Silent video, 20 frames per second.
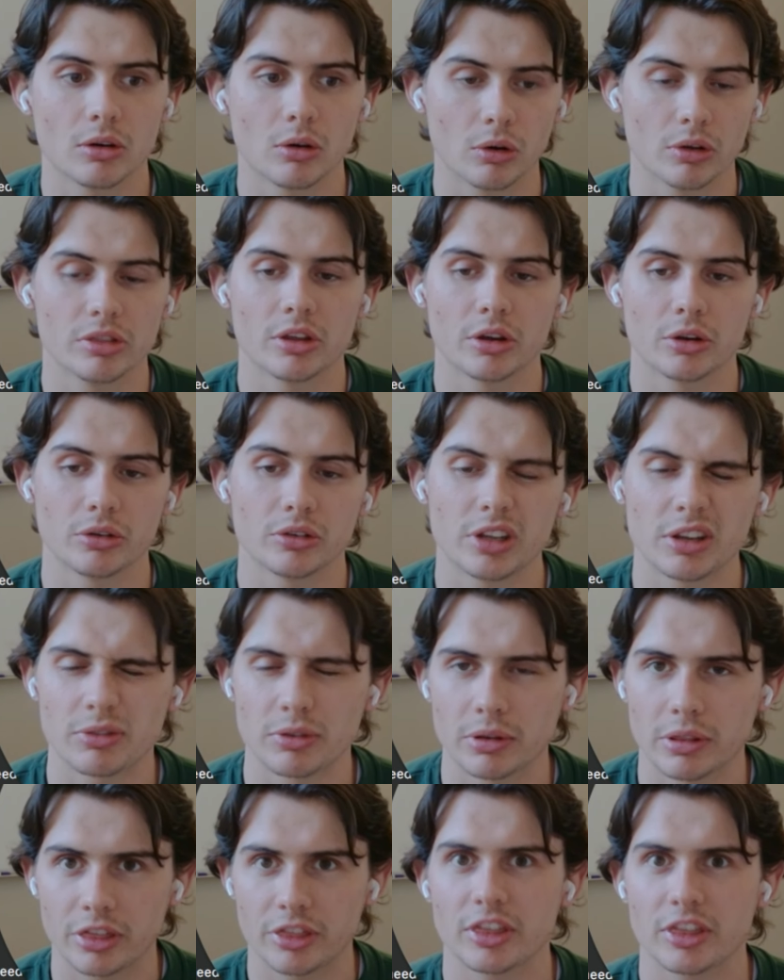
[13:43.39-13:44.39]
or there are
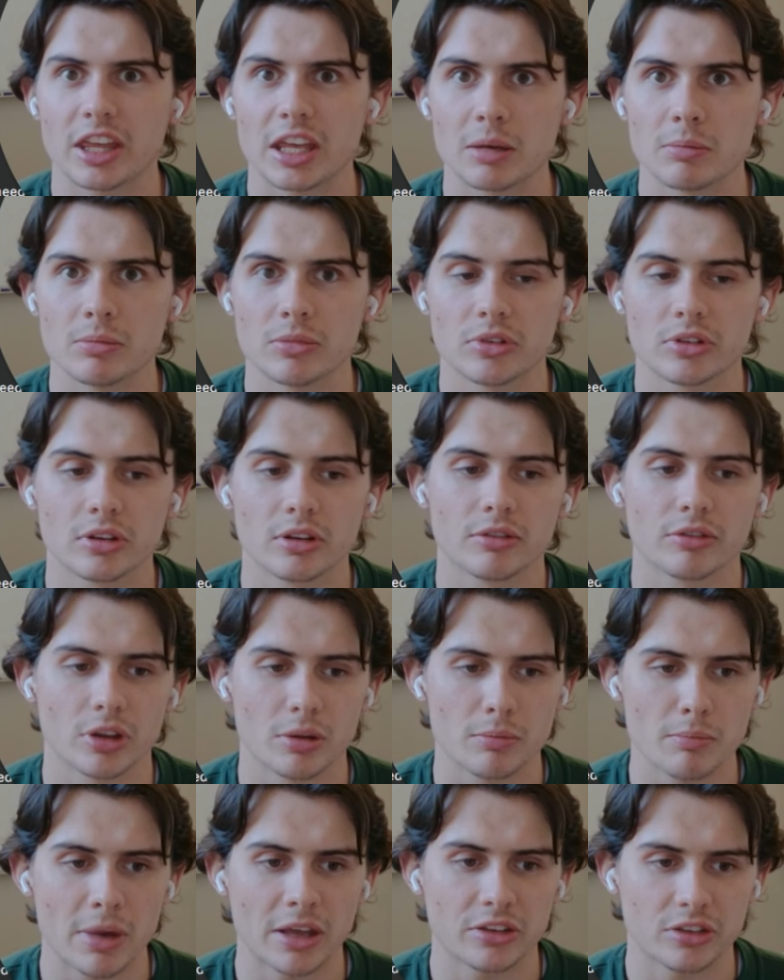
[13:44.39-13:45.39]
different themes for
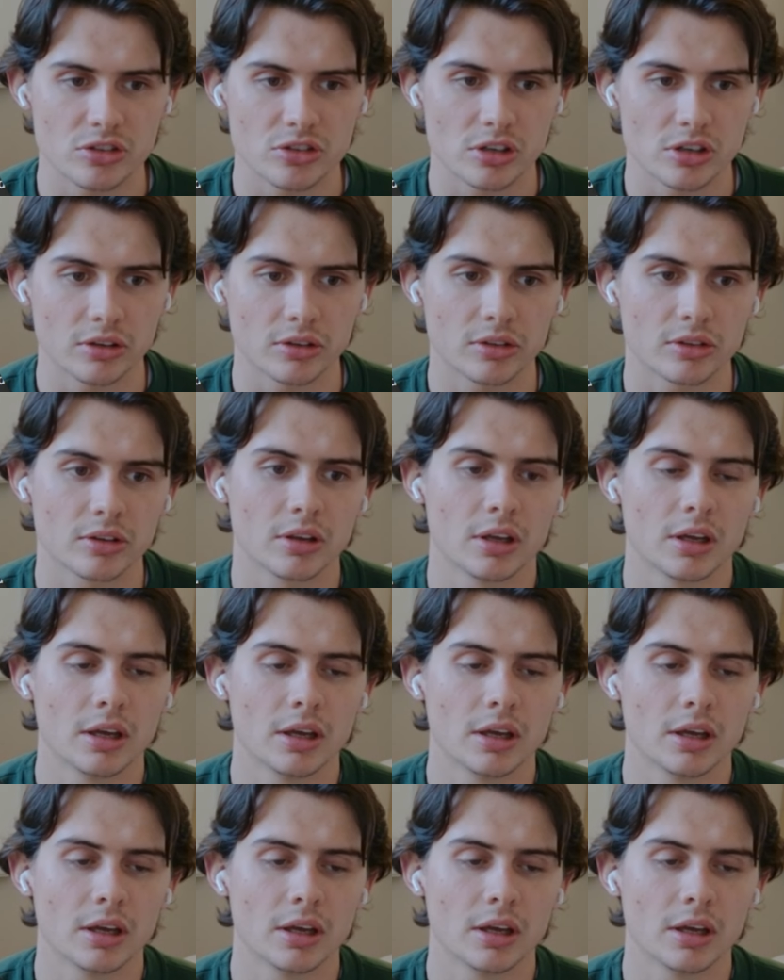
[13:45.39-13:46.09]
the messages